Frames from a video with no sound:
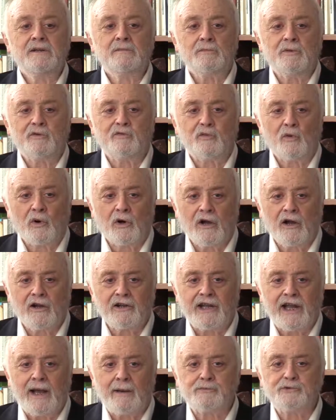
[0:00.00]
before our
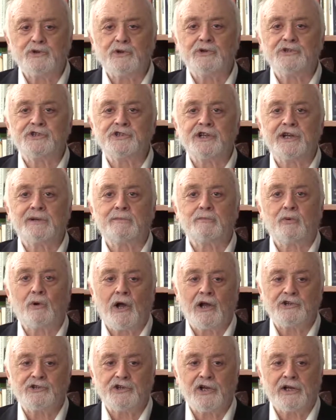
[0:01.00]
capture and sink
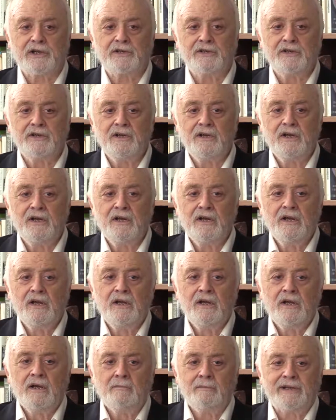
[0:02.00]
project
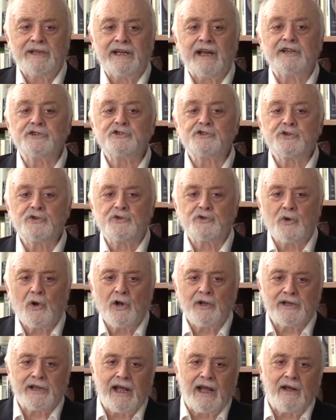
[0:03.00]
begins to
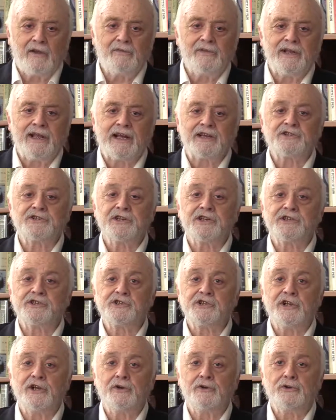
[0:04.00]
draw down the
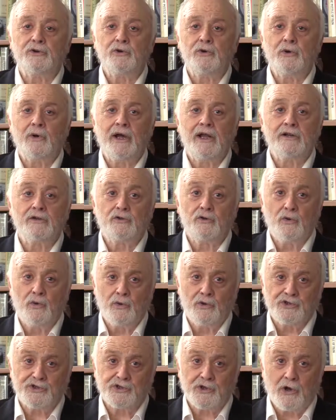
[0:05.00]
excess CO2 and
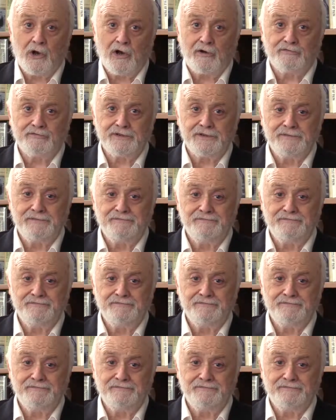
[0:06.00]
cool us off.